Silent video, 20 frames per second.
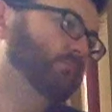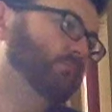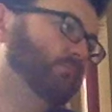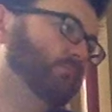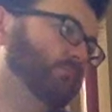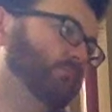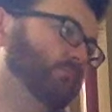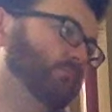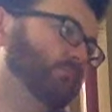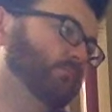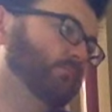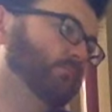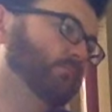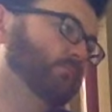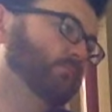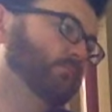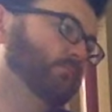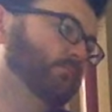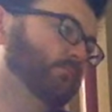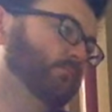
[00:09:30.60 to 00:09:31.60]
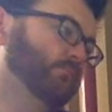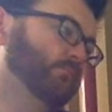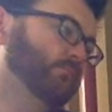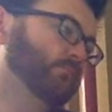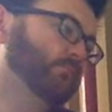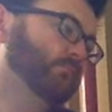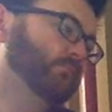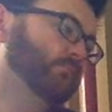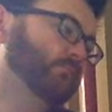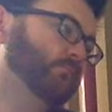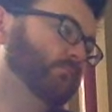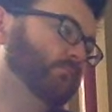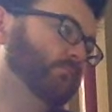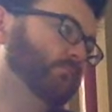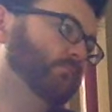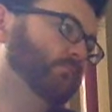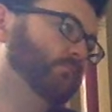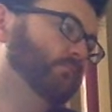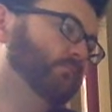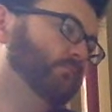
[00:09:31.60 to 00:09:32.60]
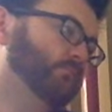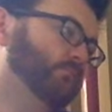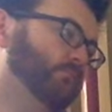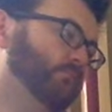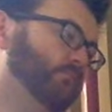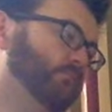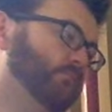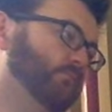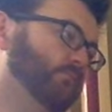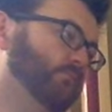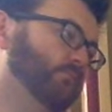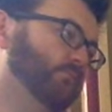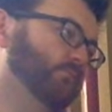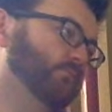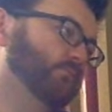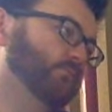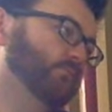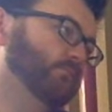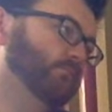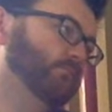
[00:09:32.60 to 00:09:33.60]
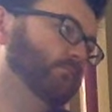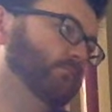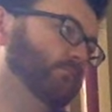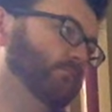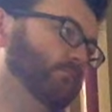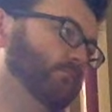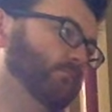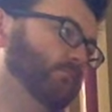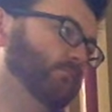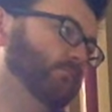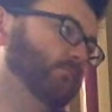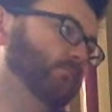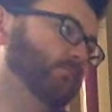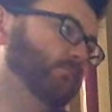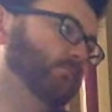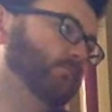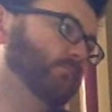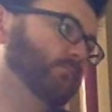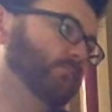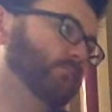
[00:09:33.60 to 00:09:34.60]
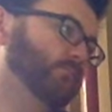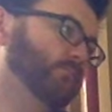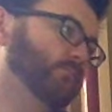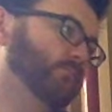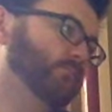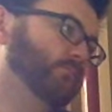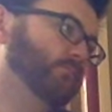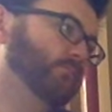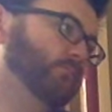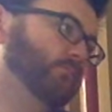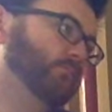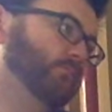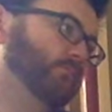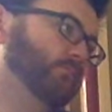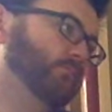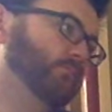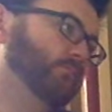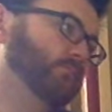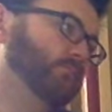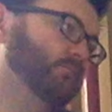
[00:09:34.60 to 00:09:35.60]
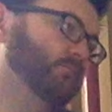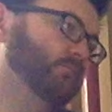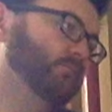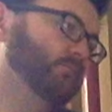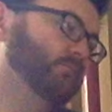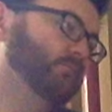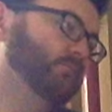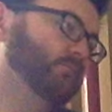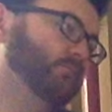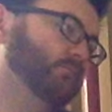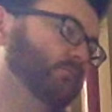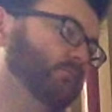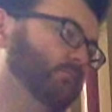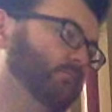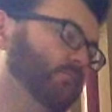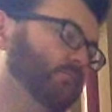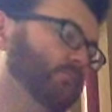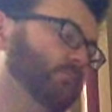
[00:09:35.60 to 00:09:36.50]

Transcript: [no speech]